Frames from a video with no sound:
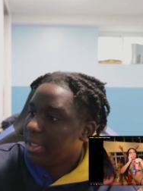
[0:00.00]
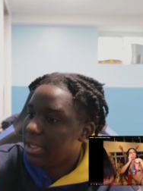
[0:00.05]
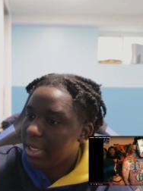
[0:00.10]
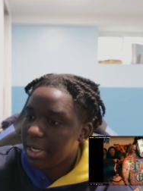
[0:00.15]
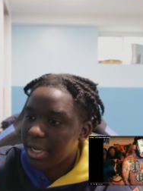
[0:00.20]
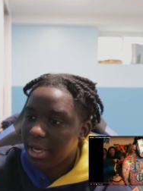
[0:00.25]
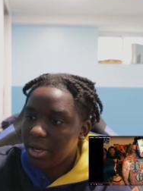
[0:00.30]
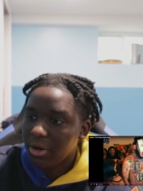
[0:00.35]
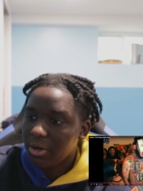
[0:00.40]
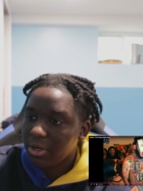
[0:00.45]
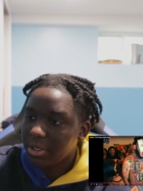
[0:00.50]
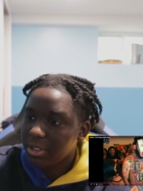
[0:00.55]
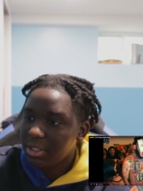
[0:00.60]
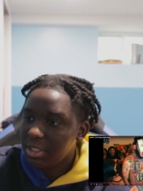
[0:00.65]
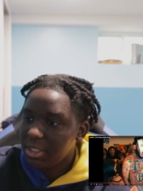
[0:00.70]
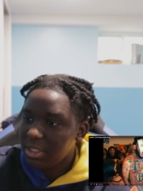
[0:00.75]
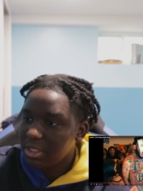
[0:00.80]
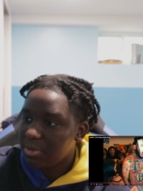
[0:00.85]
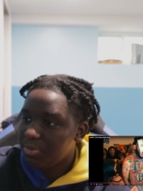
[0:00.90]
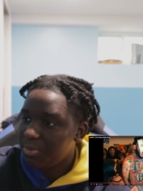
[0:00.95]
Look at all
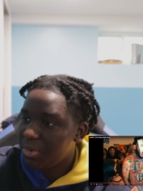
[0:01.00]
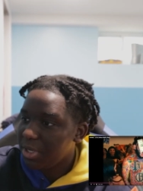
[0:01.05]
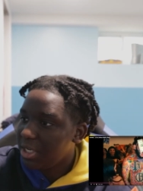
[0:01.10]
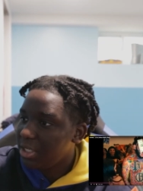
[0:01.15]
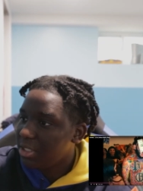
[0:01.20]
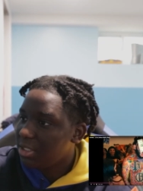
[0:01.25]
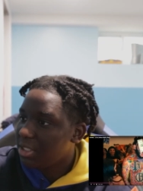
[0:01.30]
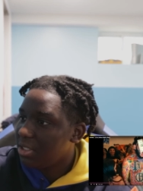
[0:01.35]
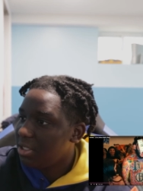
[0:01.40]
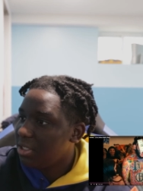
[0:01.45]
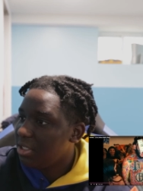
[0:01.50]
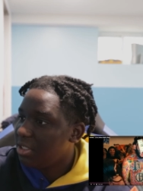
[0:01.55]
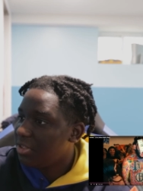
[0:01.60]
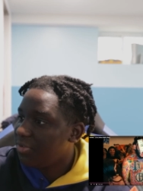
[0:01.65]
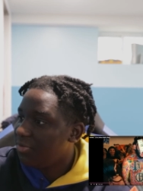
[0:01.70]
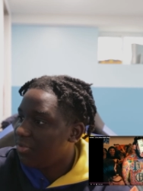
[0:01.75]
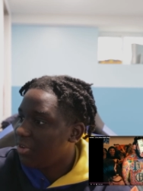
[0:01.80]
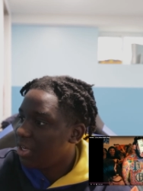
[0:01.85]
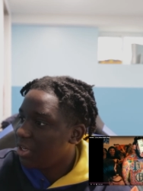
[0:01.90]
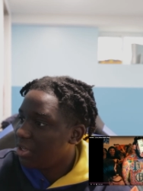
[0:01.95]
these biddies in these
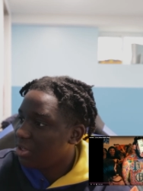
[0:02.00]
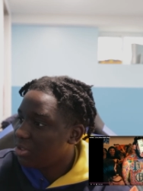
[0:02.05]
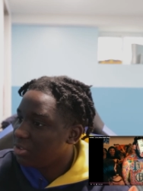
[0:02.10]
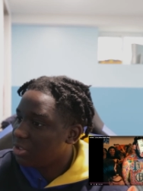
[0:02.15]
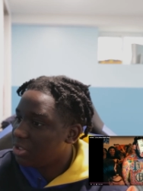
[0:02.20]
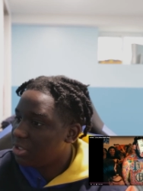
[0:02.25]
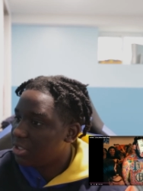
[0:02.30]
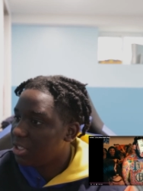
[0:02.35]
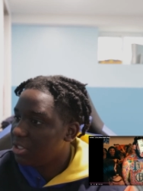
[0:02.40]
videos.